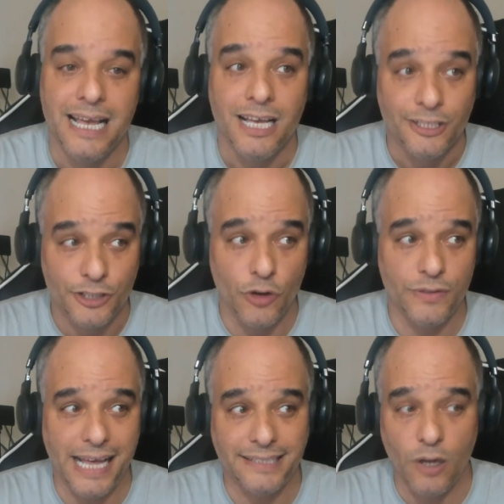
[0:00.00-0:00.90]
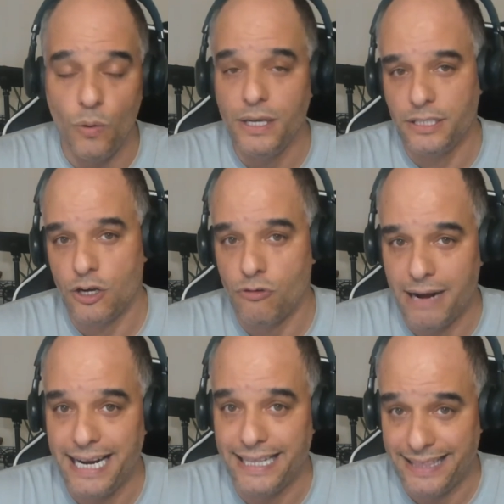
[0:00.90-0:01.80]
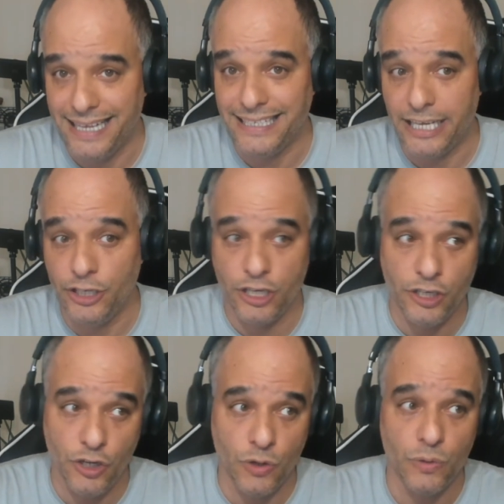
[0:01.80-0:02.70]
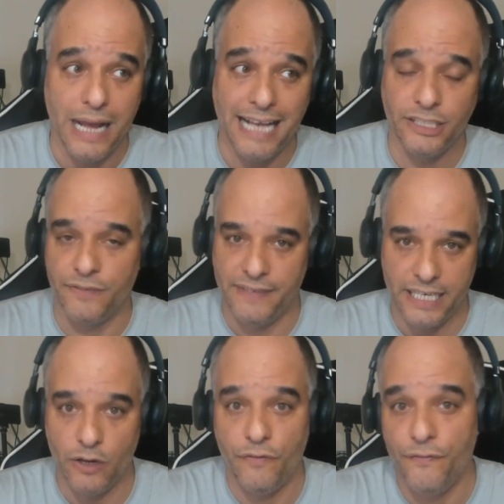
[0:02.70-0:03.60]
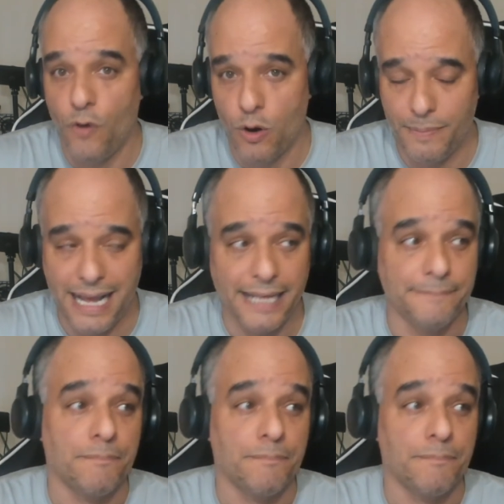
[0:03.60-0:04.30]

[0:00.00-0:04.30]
So that's always a great thing that you can do as your video format.